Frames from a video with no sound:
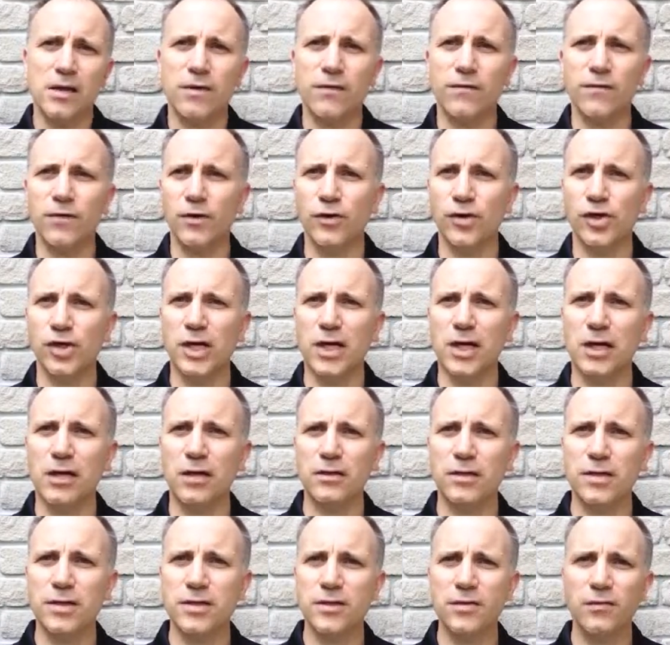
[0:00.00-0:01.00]
If your
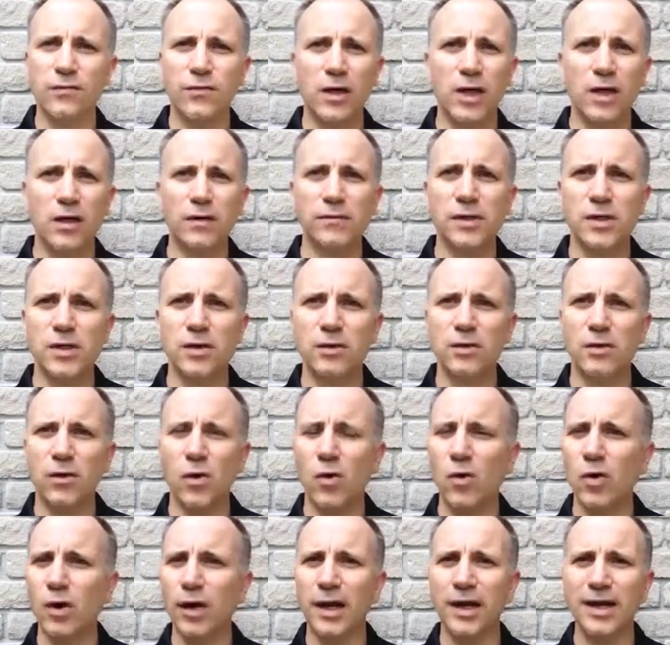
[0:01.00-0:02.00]
child is involved in
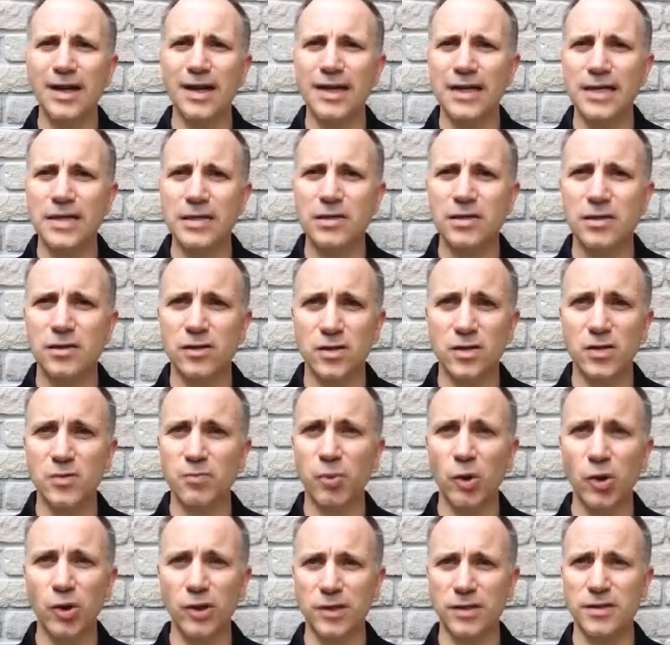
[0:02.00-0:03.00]
organized
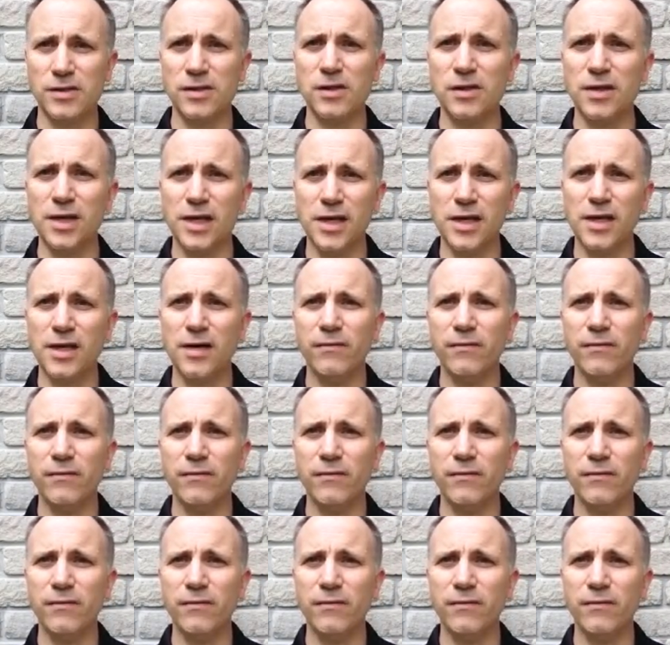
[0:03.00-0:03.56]
sports in the